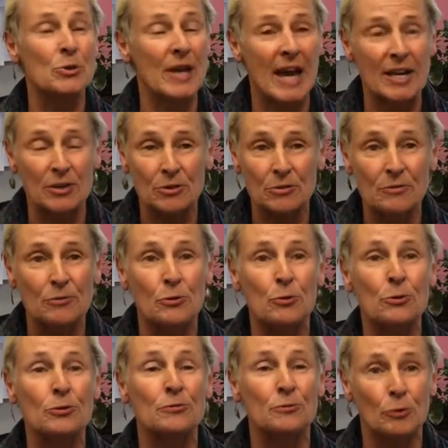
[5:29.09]
cannot
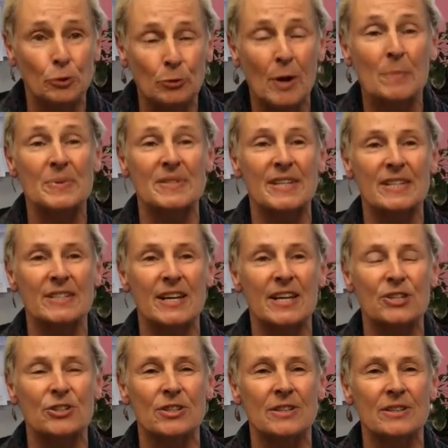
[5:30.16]
afford full
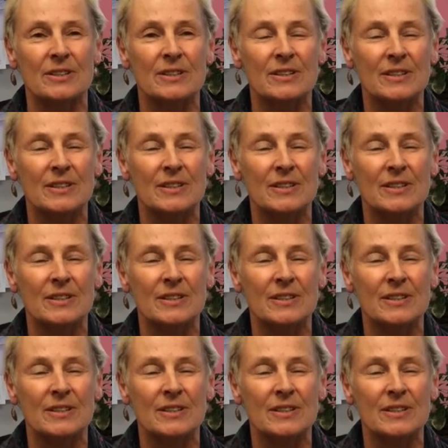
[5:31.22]
representation.